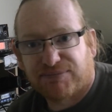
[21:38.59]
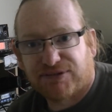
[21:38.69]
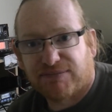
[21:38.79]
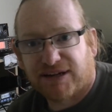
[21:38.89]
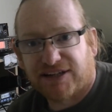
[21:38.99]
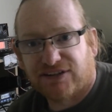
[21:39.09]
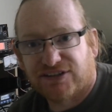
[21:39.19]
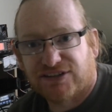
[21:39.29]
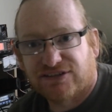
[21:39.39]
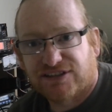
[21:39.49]
but you might not
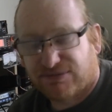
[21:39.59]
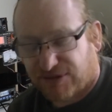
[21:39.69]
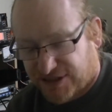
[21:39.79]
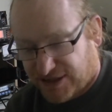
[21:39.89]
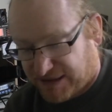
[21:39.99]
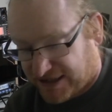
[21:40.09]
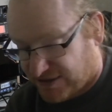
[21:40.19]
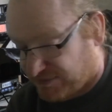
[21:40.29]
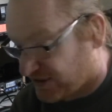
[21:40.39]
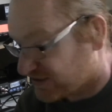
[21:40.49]
have done because it was in the back of
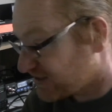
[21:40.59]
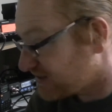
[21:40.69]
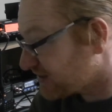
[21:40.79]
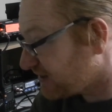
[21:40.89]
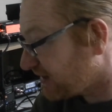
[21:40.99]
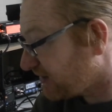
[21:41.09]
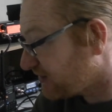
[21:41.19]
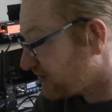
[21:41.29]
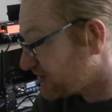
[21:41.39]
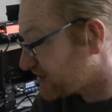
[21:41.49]
the box, and there is quite a lot
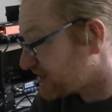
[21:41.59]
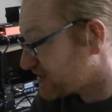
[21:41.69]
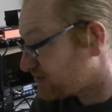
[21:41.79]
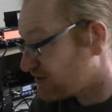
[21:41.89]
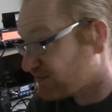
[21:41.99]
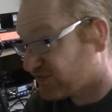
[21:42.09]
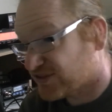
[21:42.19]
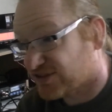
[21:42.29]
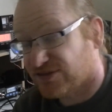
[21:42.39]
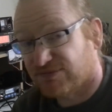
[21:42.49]
of noise in this room for
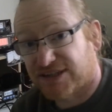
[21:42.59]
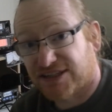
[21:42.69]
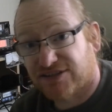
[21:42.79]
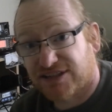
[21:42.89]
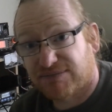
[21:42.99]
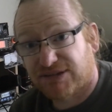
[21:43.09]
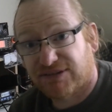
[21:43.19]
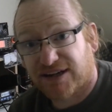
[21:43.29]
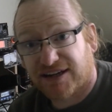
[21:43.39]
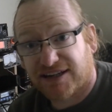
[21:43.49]
some reason on
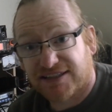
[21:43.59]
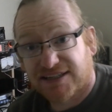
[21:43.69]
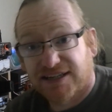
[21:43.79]
GB3IR's